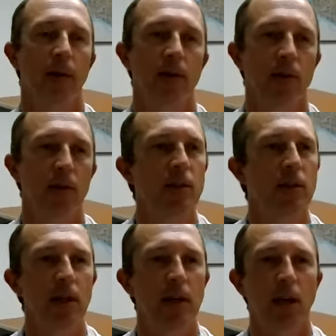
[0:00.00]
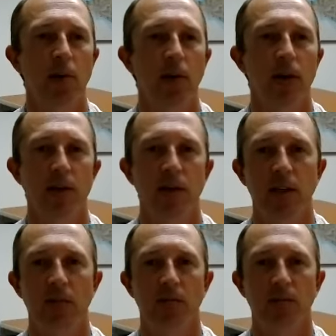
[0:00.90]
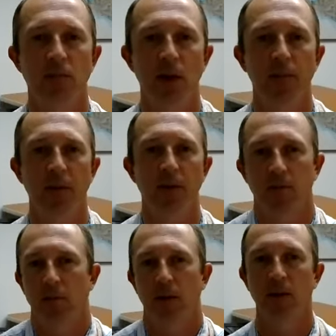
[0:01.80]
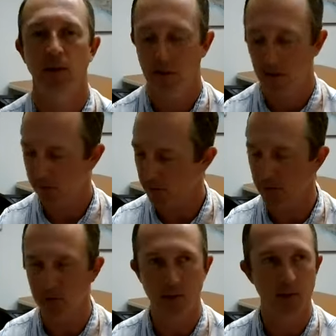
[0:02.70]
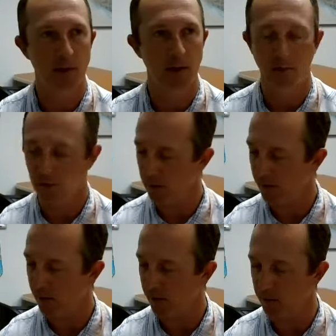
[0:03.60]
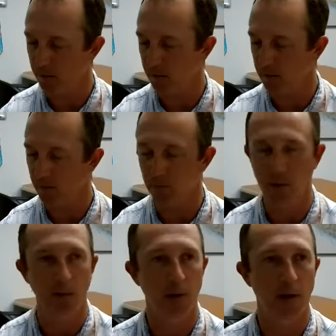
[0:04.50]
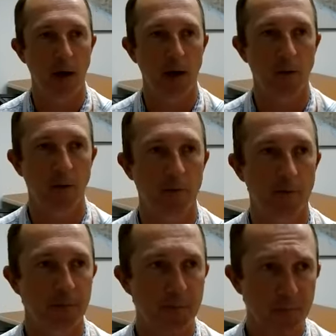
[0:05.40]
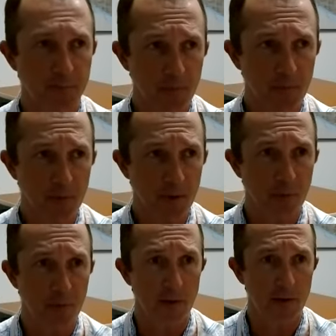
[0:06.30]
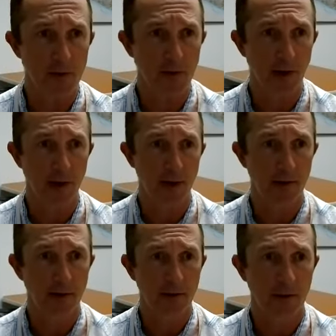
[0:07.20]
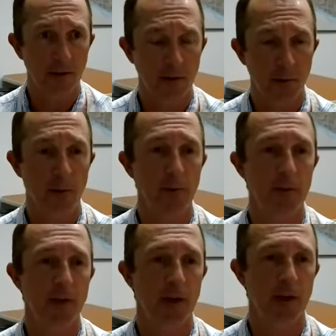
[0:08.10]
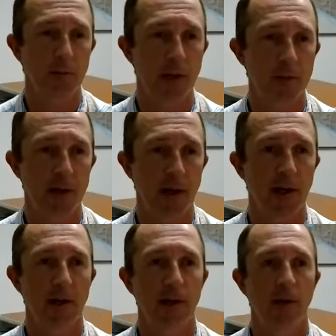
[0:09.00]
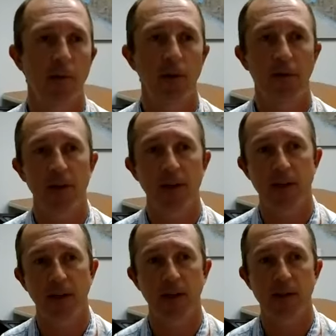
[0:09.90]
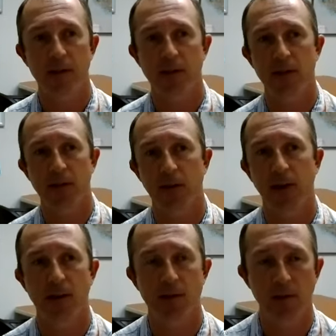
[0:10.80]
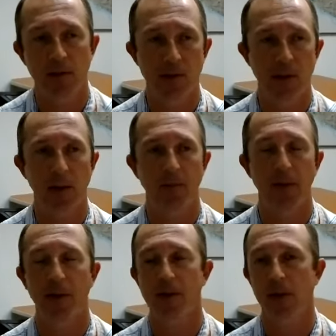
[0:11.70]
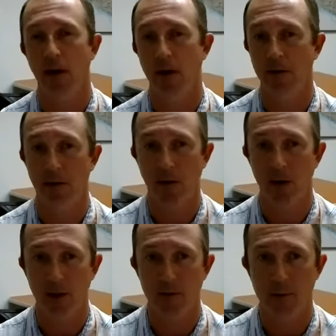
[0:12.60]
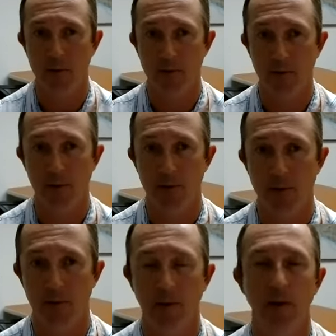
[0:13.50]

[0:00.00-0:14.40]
So this is a handy way to see something if you're interested about, a recorded document. We've also got the premium GIS website. What this does is this grants you the same thing as the auditor document subscription,